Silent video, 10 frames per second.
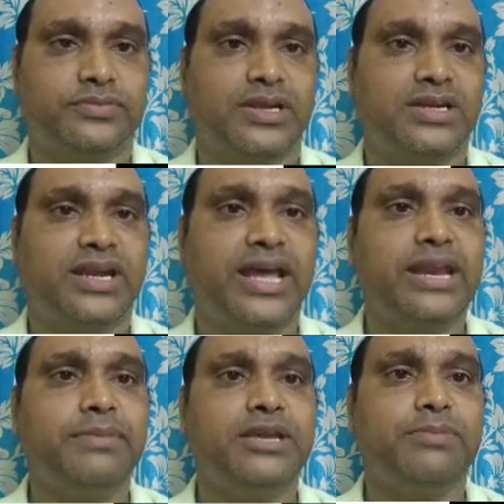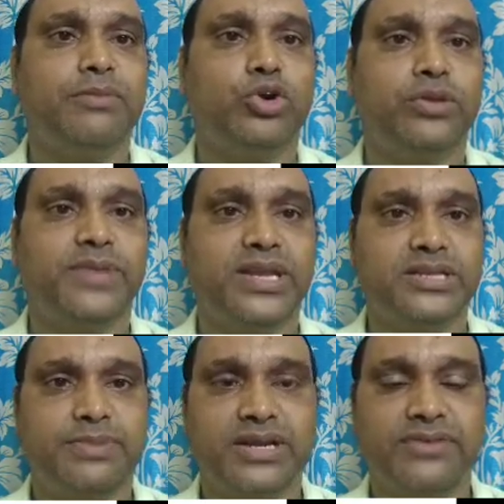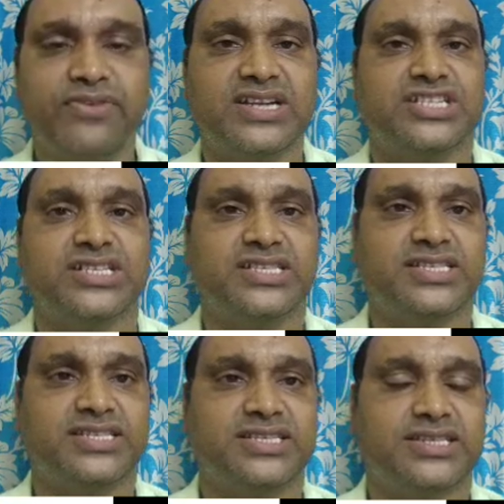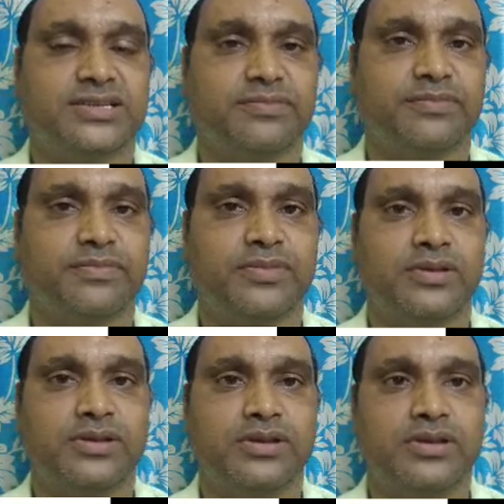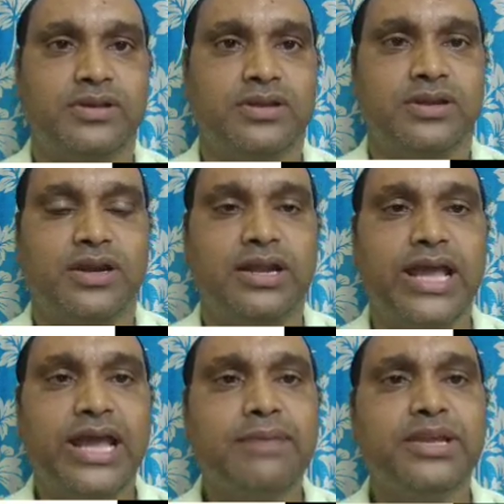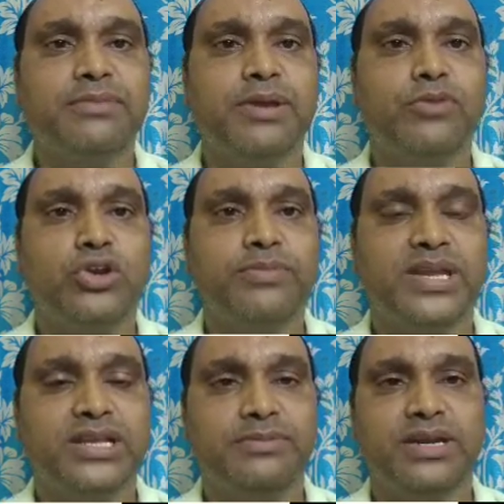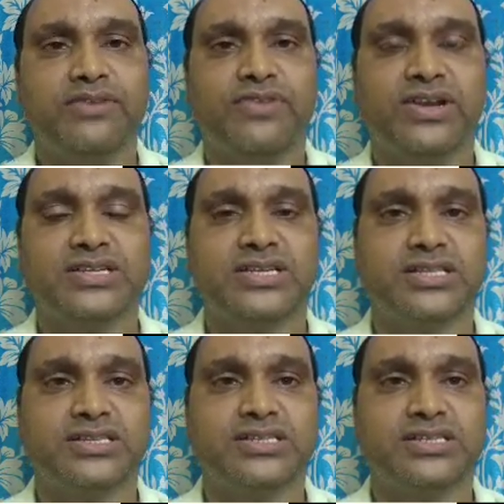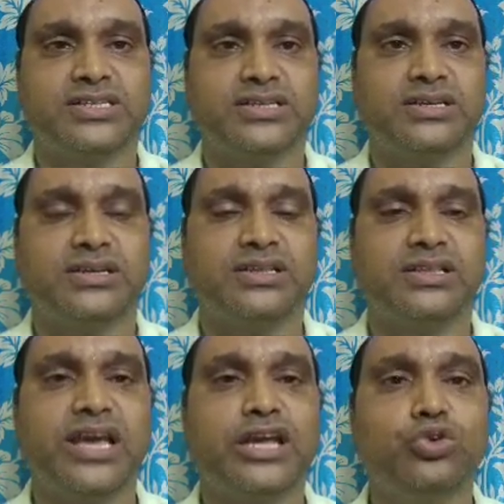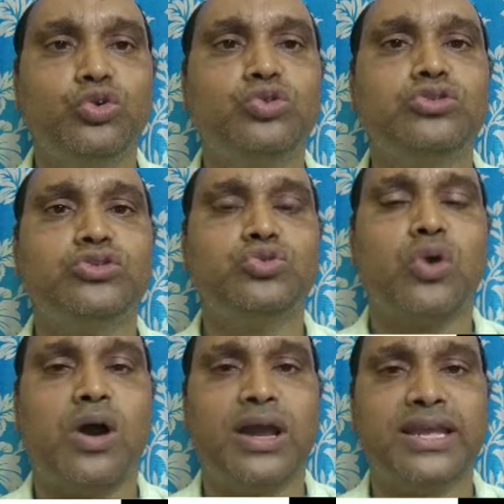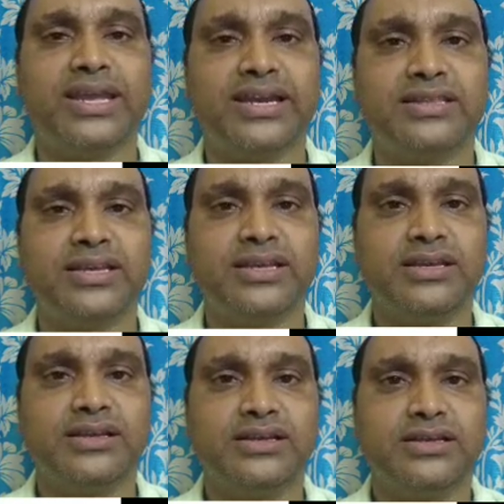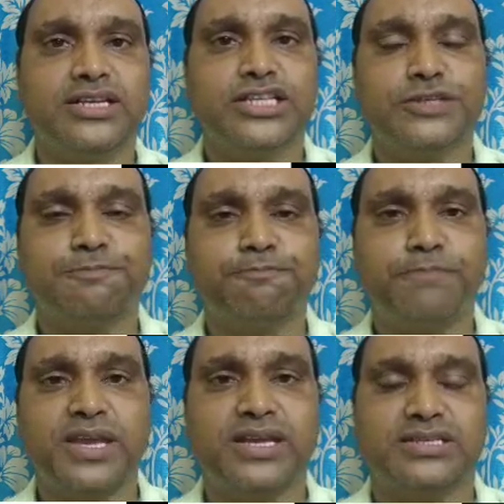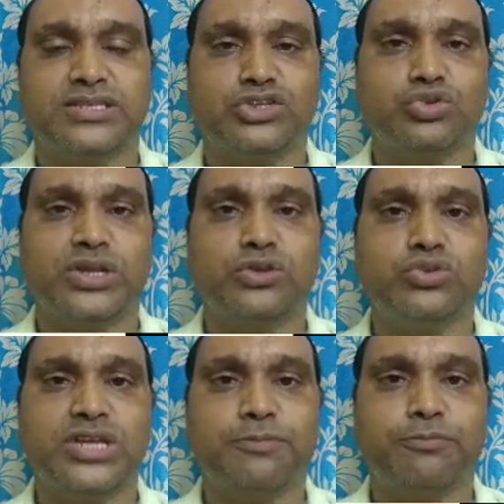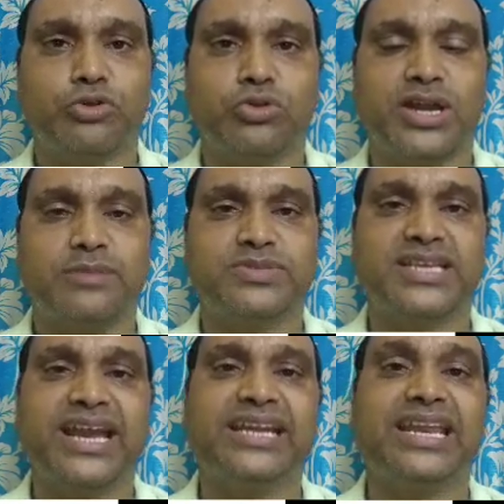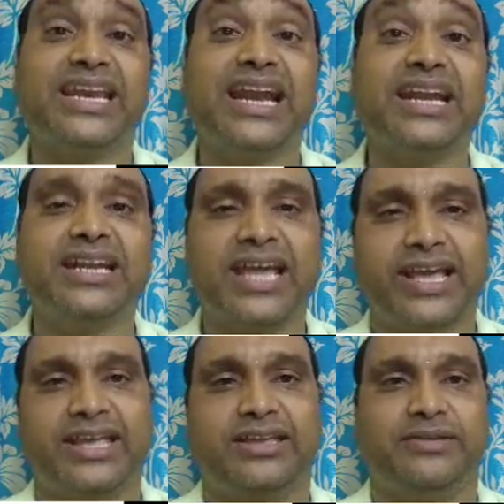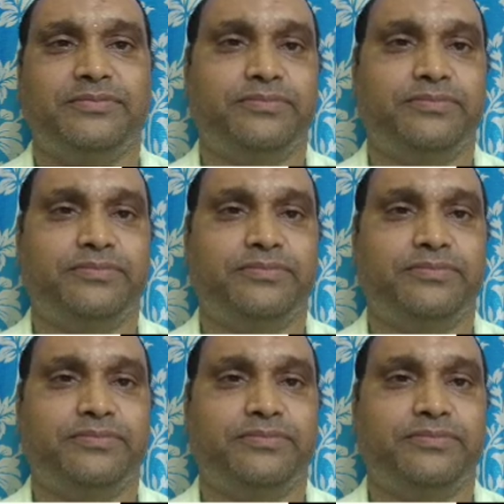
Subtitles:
dynamic memory management functions. Dynamic memory management functions, they are used to allocate the space to the user programs at runtime.